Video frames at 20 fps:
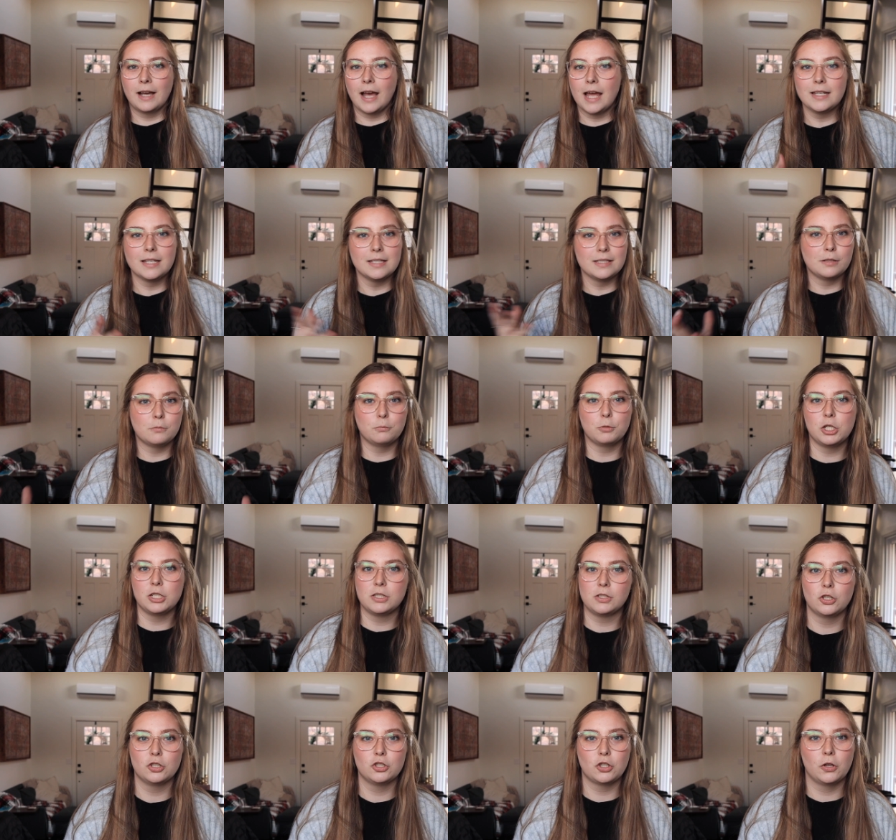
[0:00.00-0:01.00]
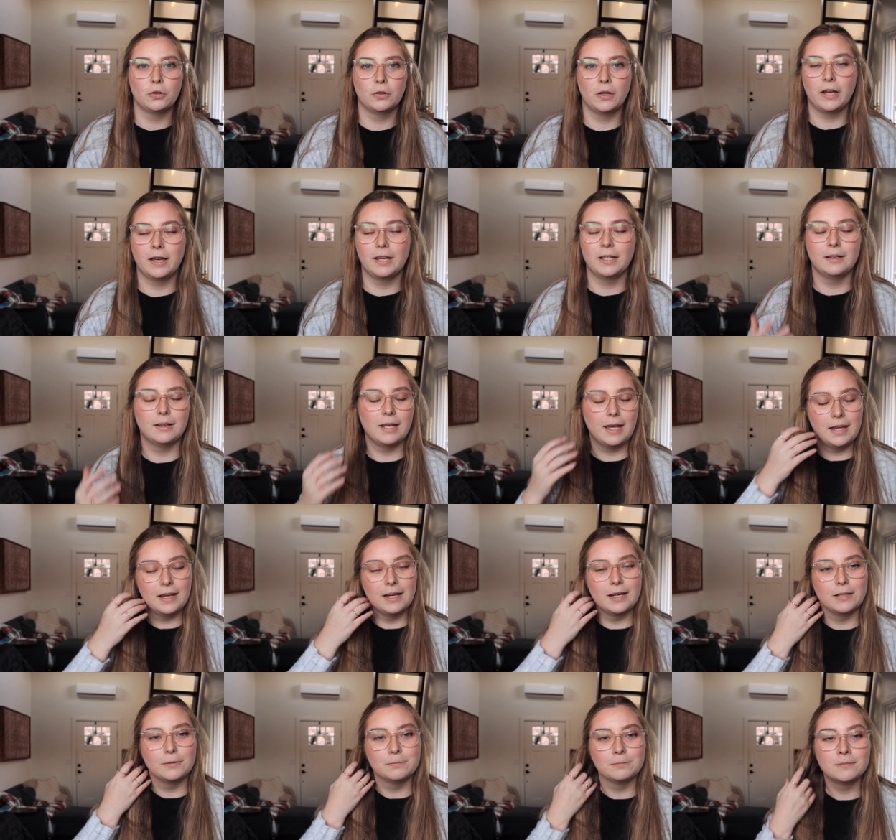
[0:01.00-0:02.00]
I did some research online
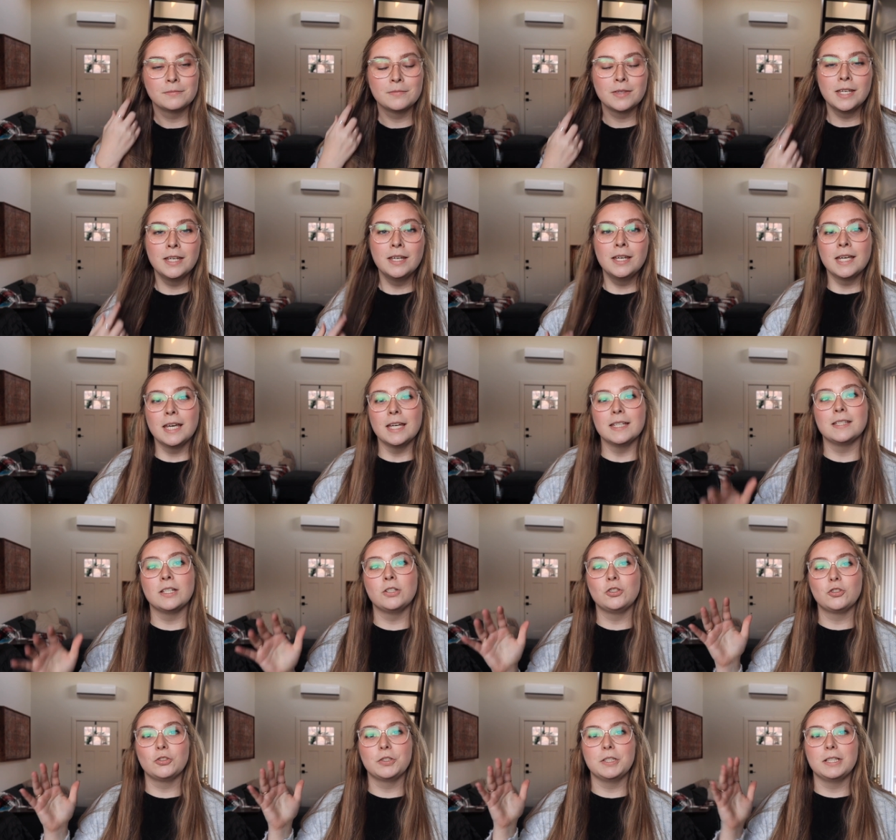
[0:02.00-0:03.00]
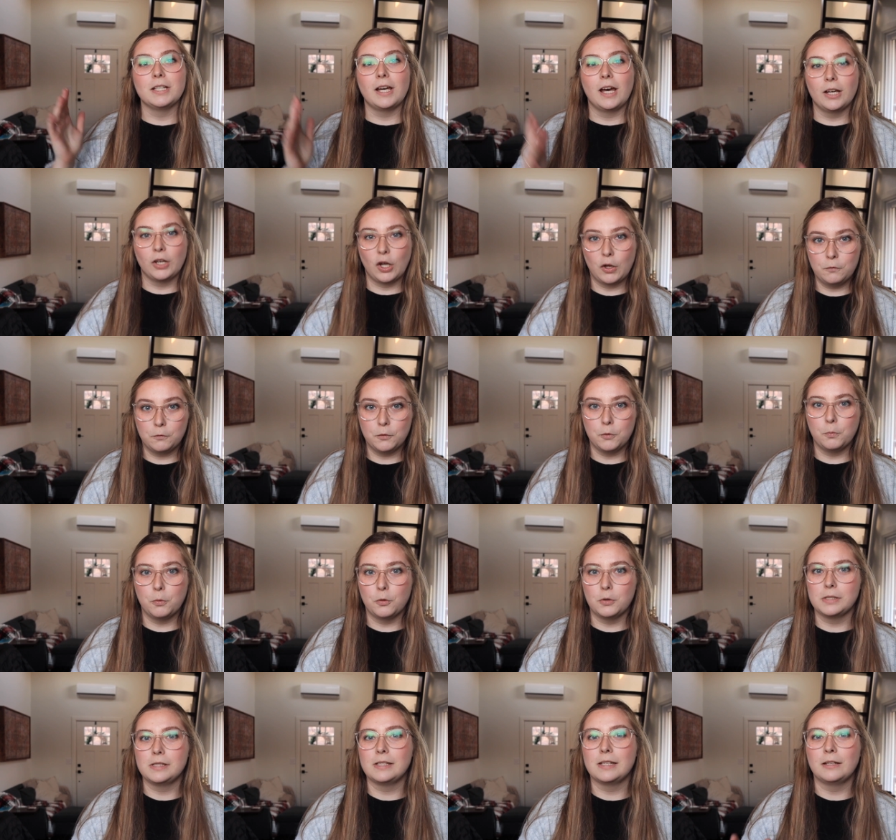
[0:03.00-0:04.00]
and essentially I got food
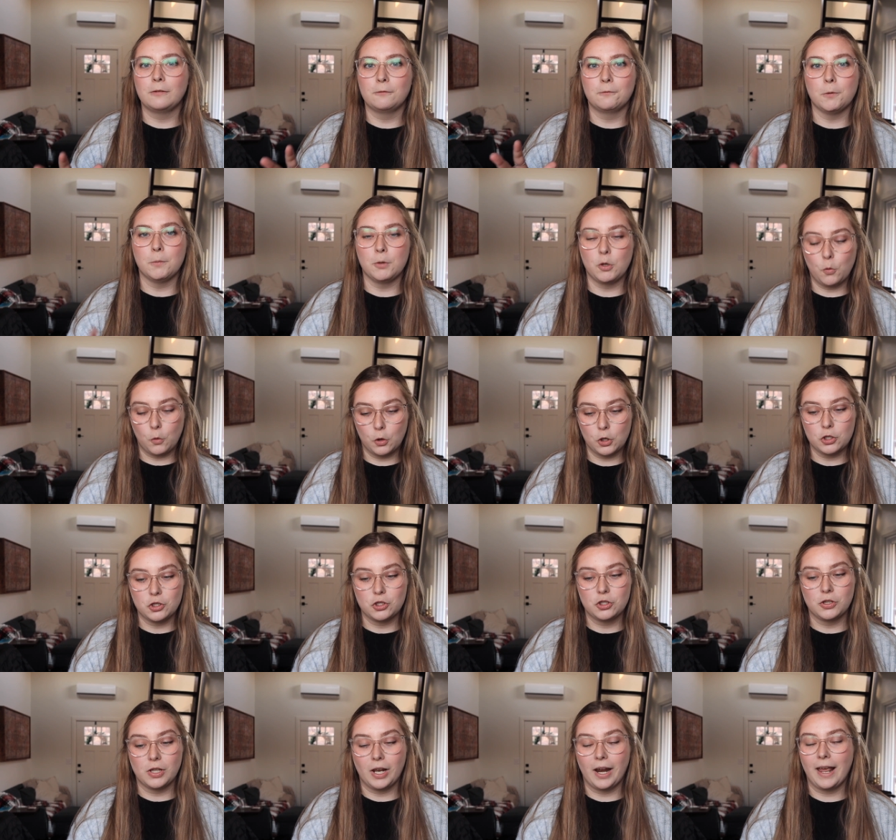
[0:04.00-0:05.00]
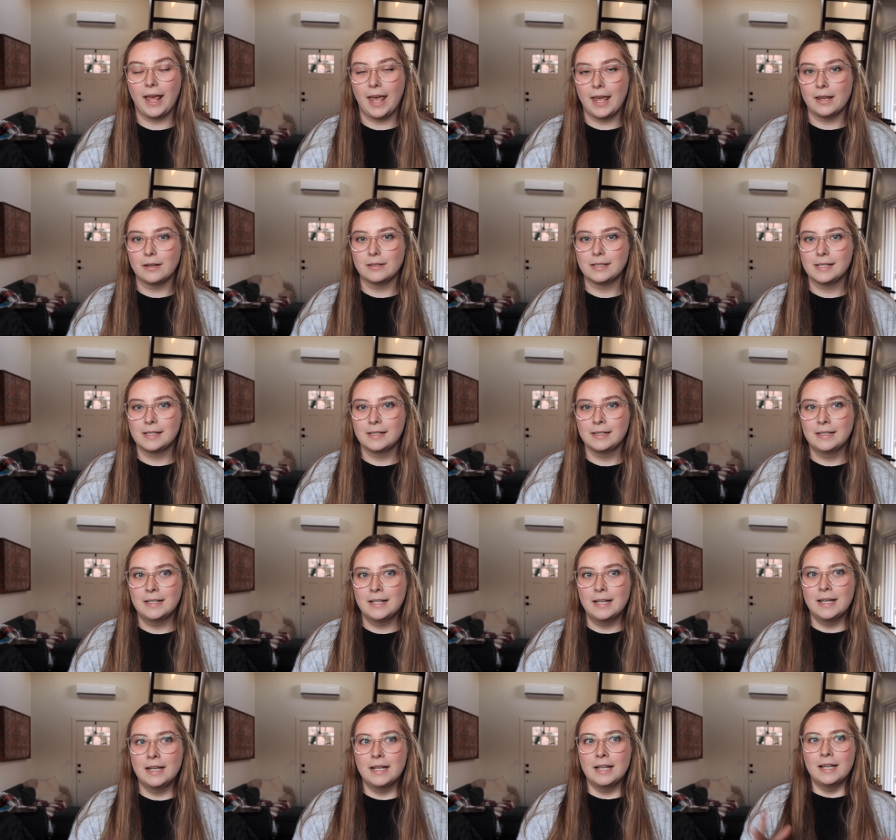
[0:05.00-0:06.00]
poisoning from an orange that I ate.
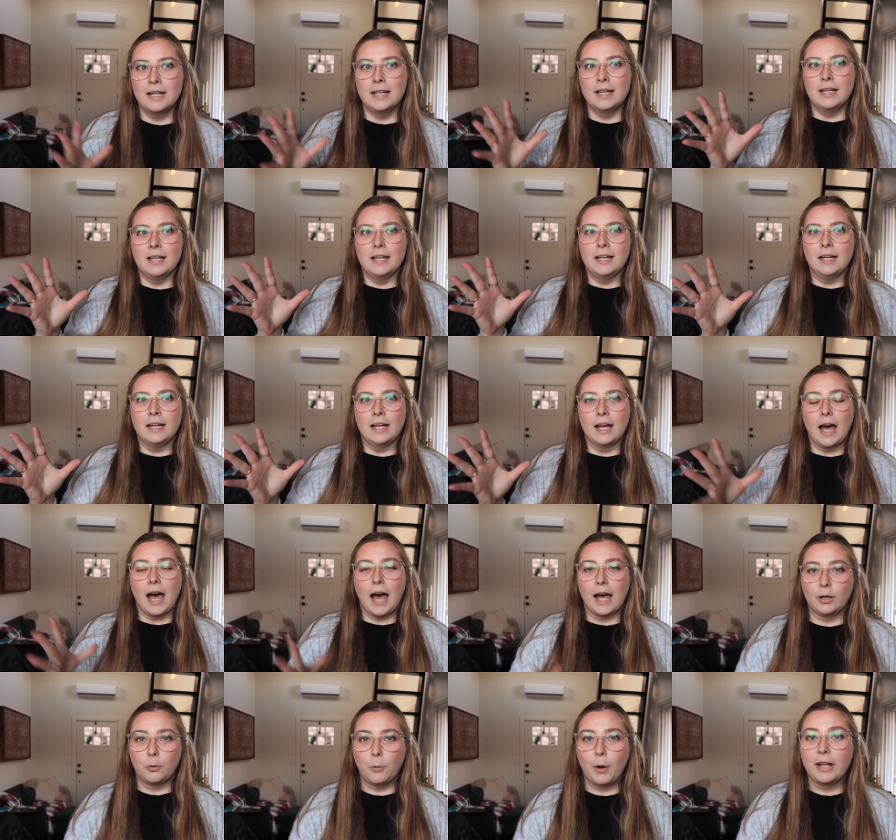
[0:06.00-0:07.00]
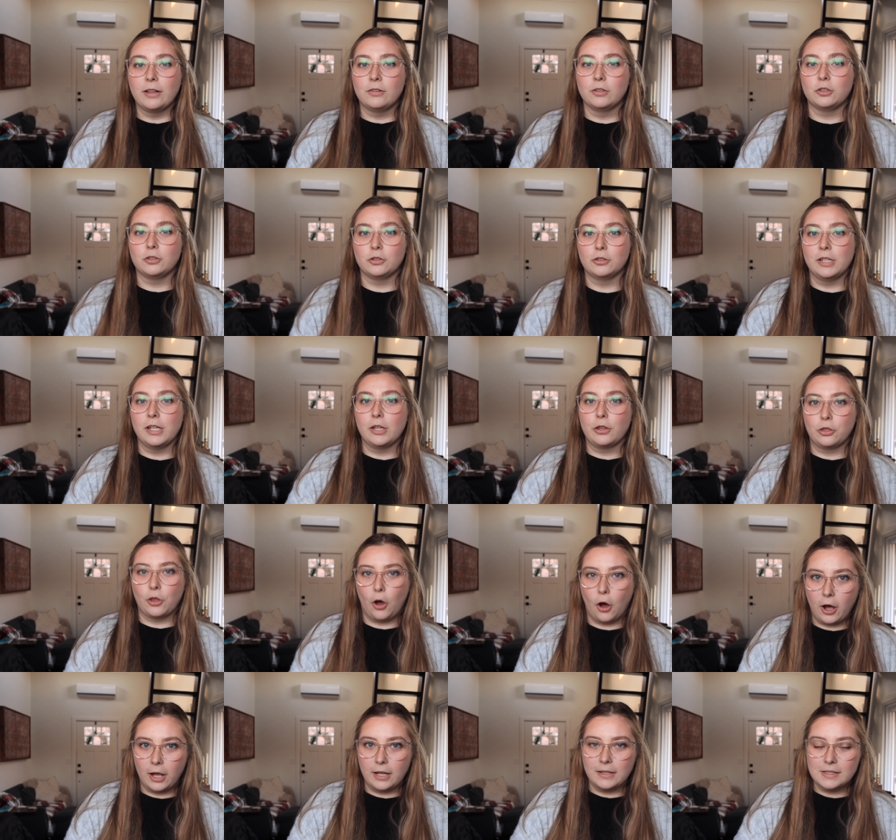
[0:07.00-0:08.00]
I quite literally
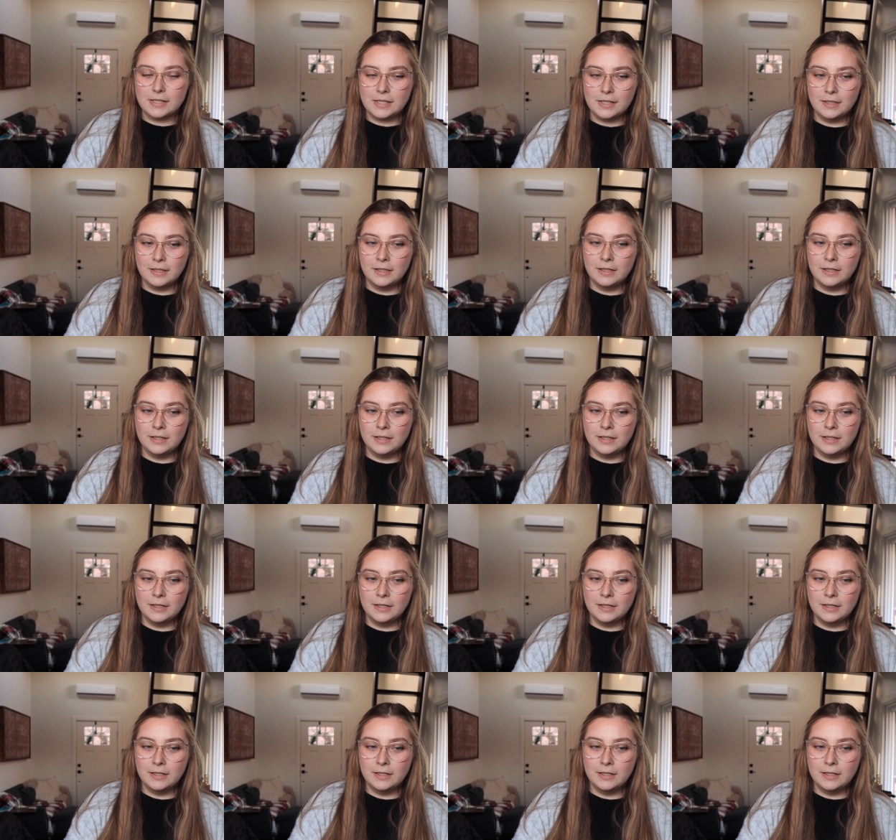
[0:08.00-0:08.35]
thought